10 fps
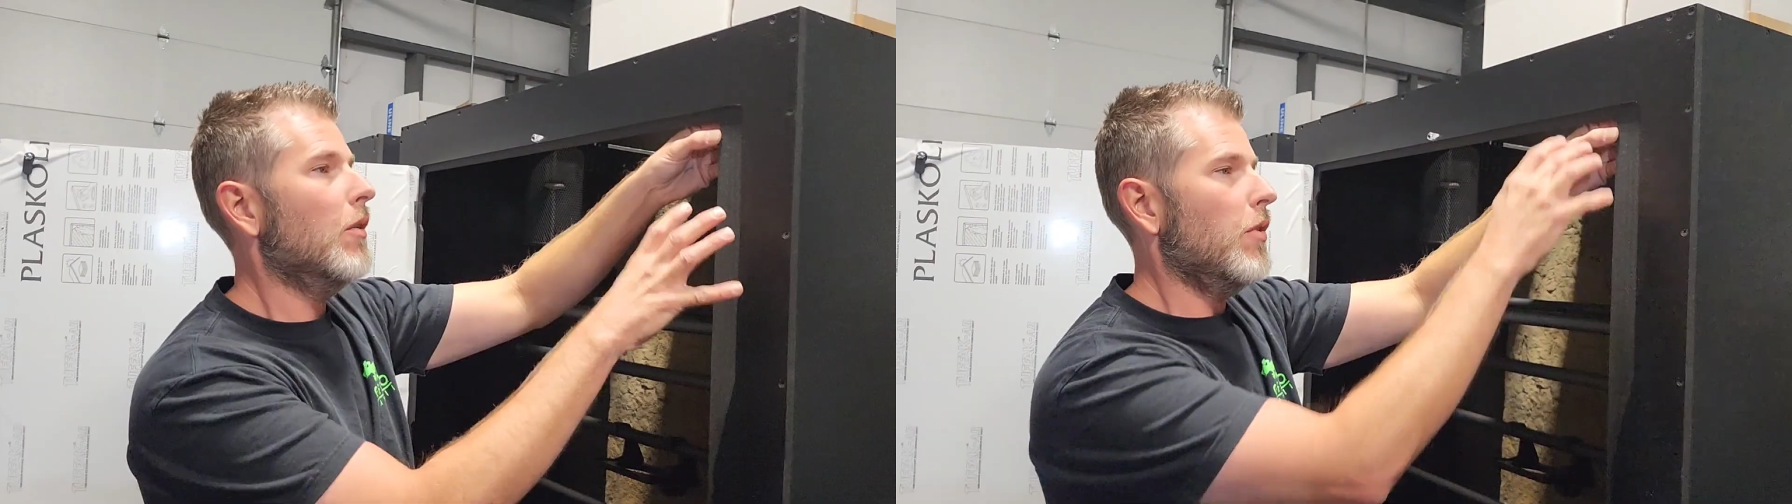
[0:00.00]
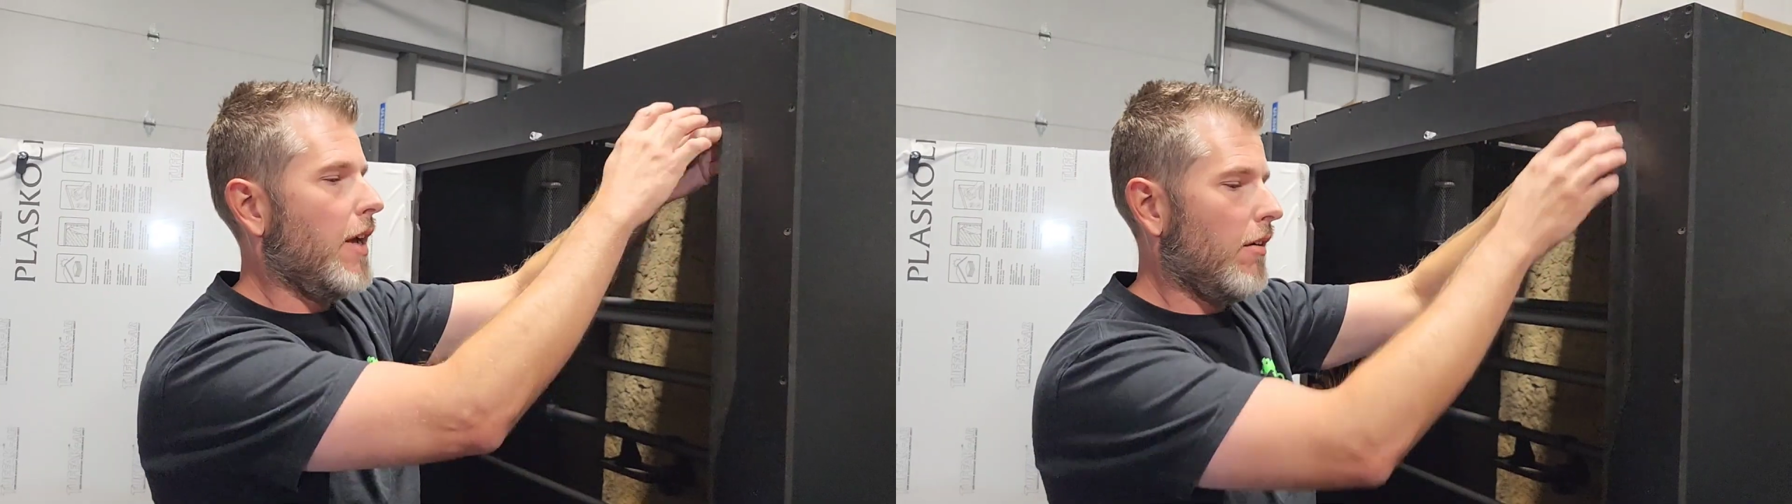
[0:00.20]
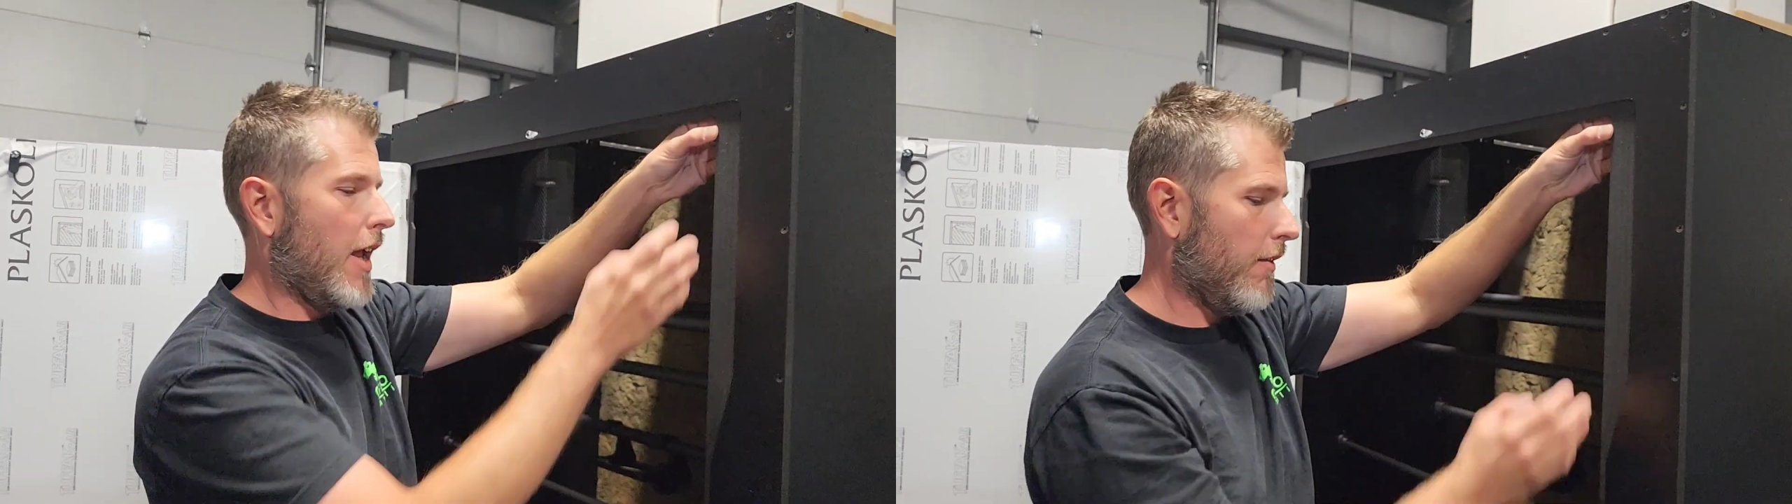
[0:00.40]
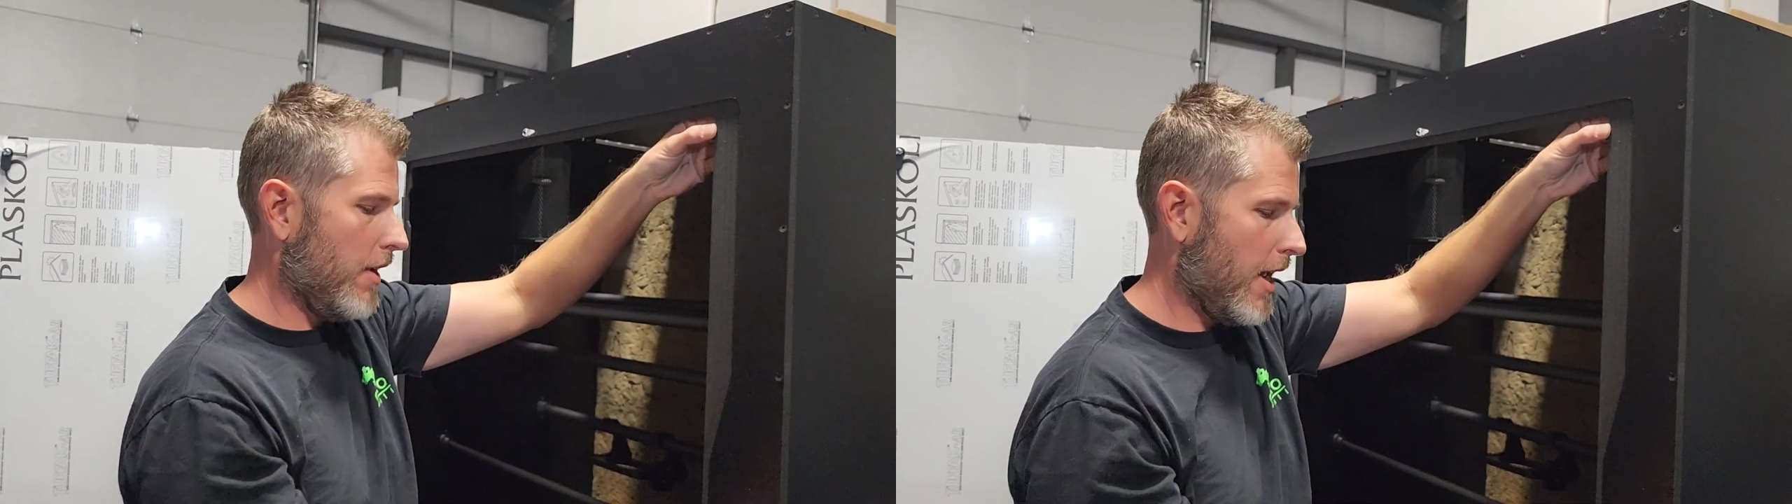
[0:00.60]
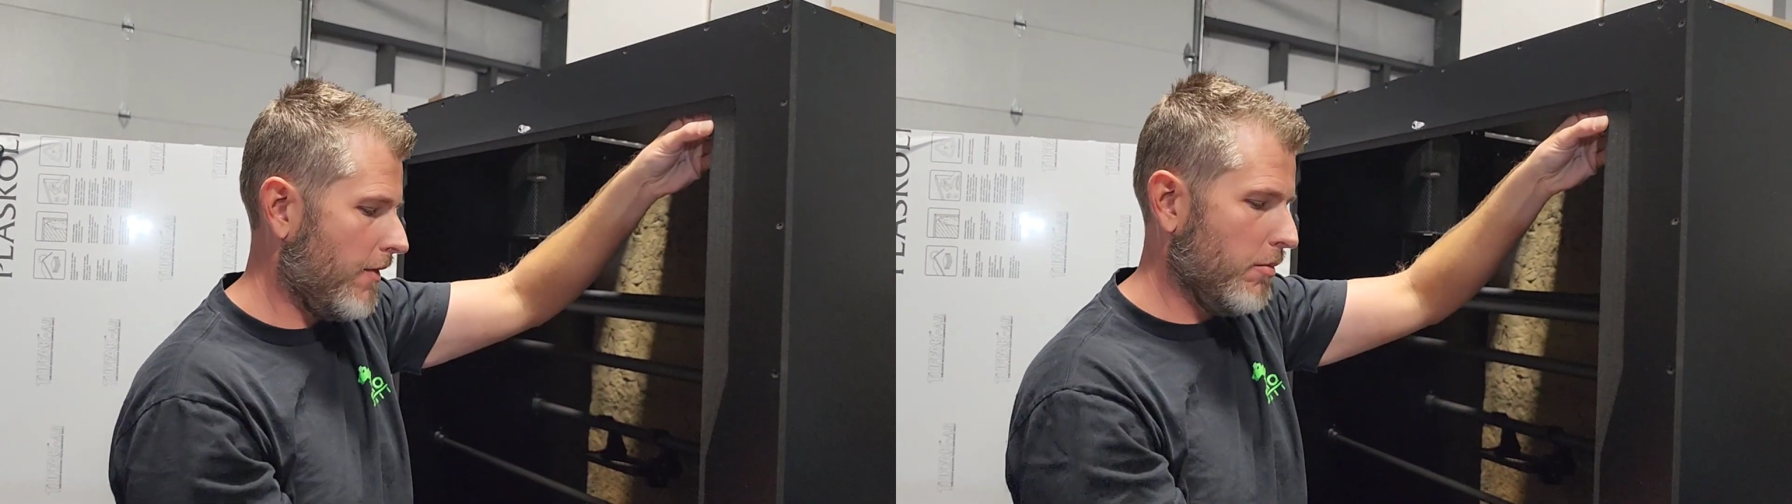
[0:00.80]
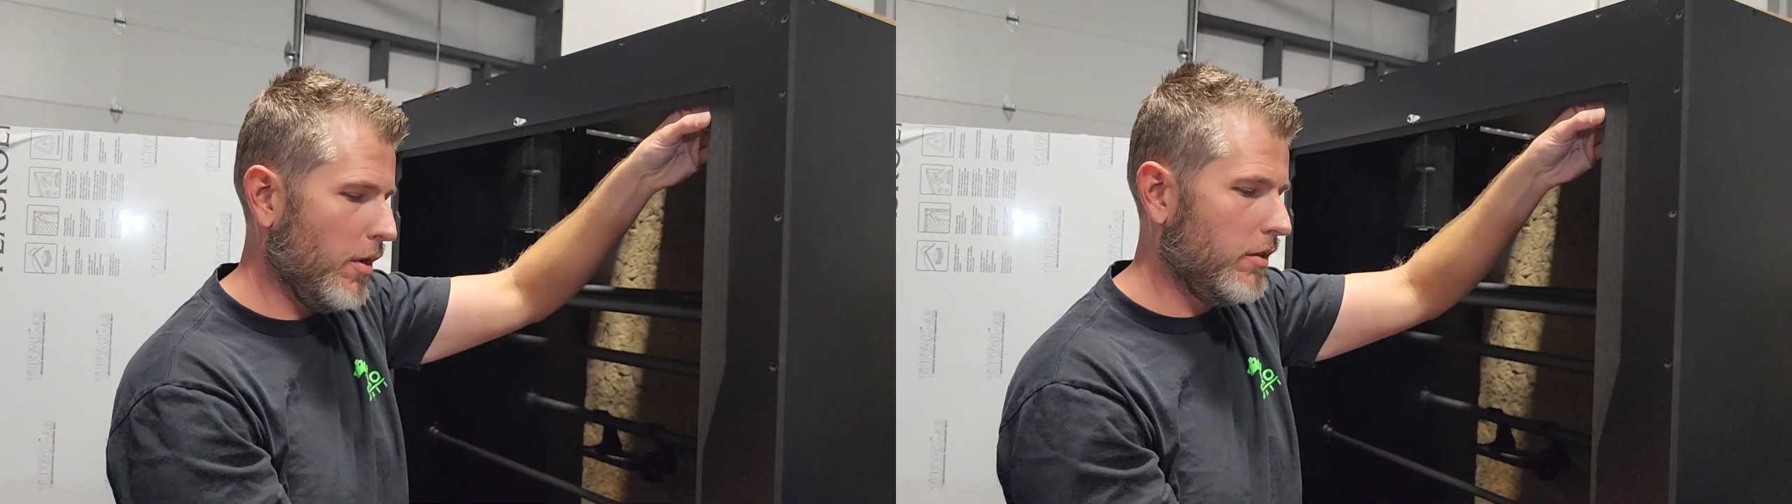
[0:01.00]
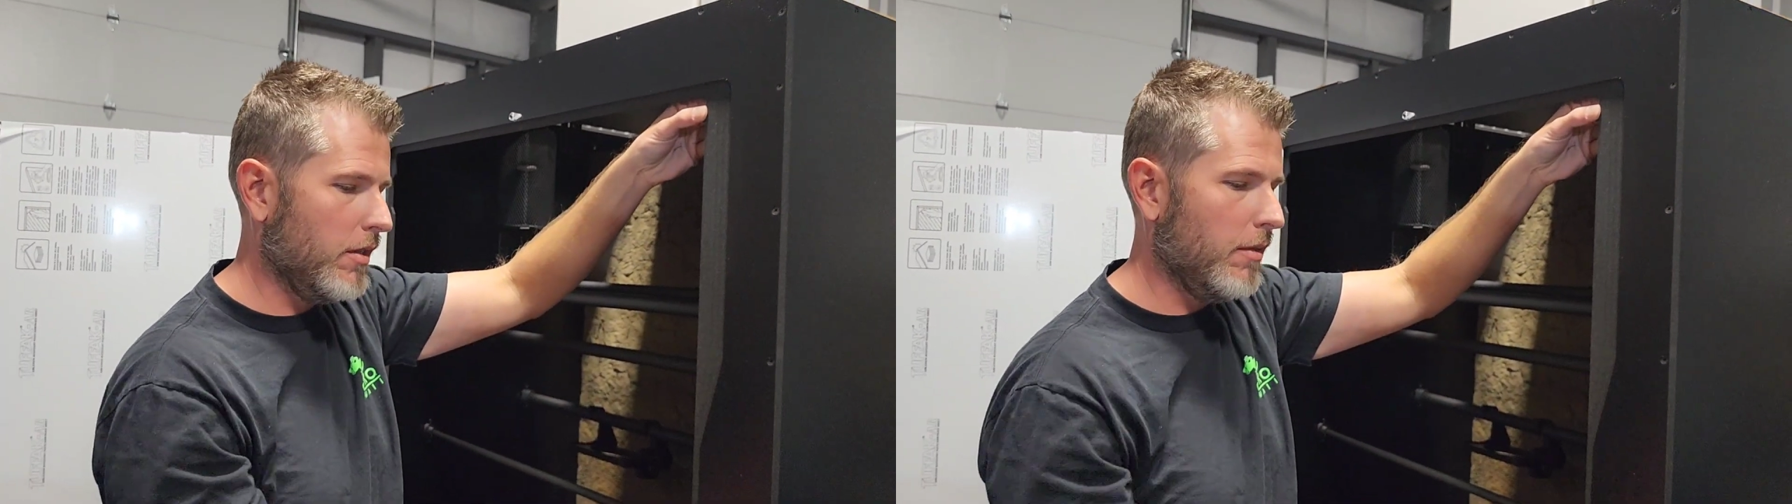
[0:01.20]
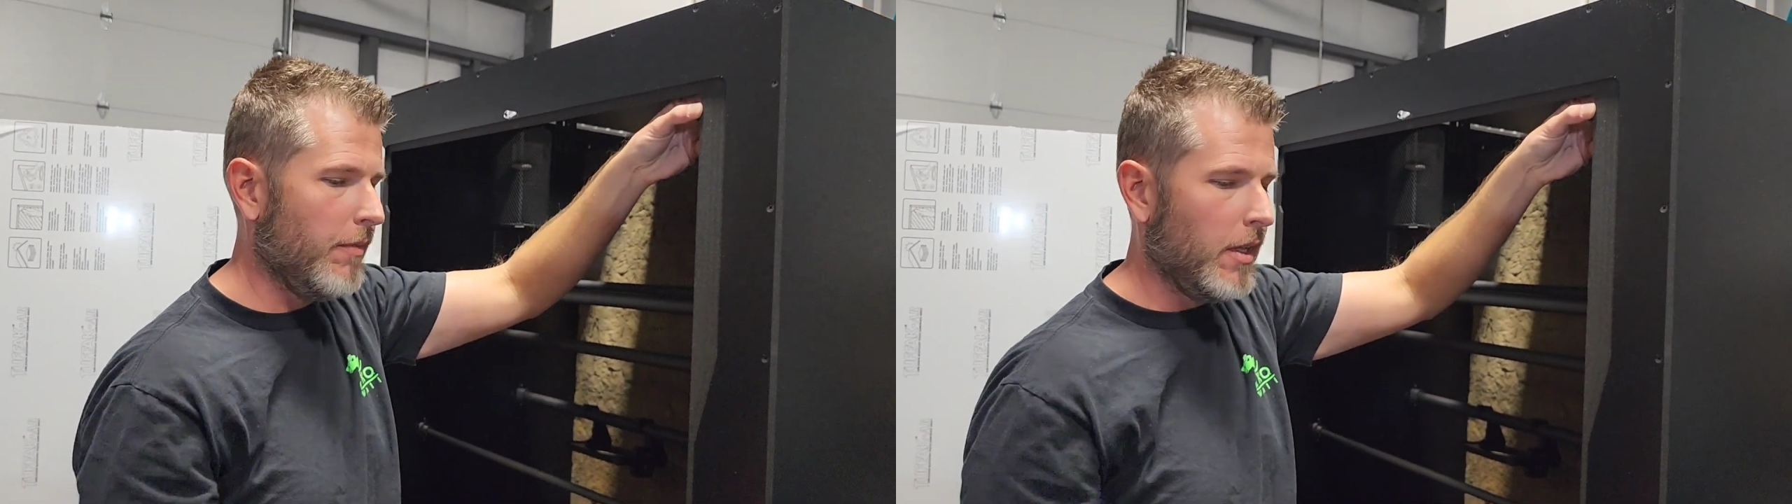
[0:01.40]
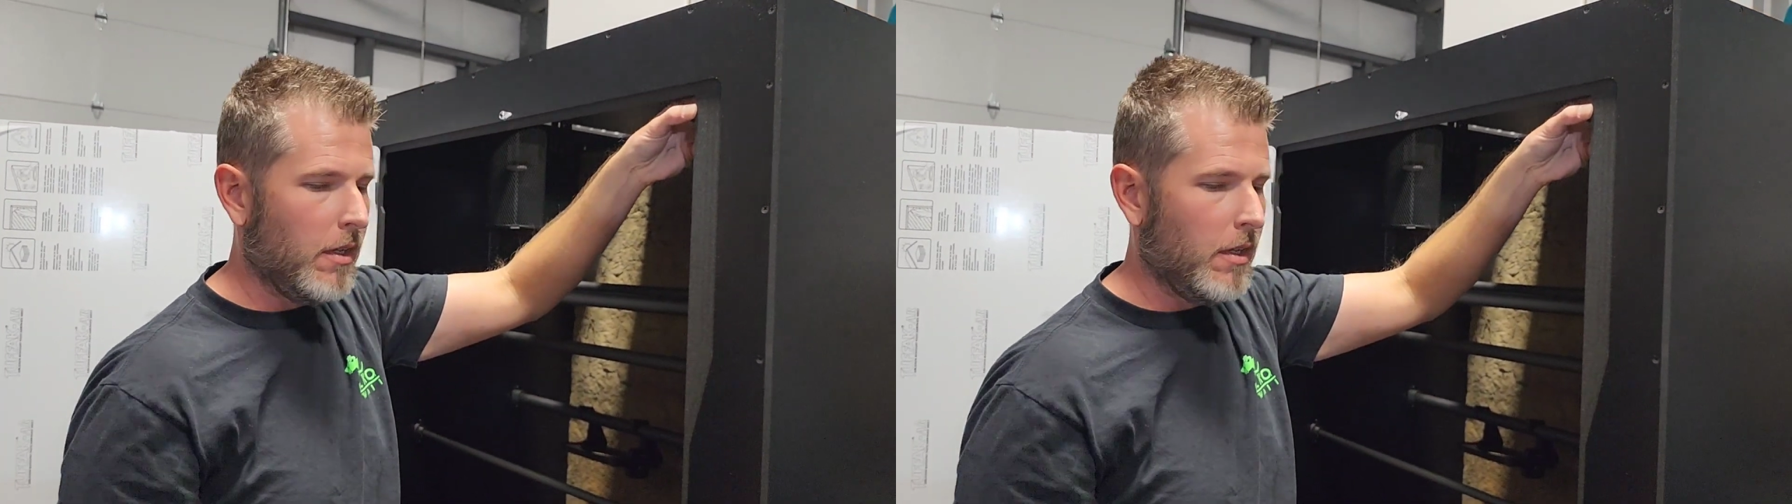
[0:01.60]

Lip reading: without having to have a bunch of,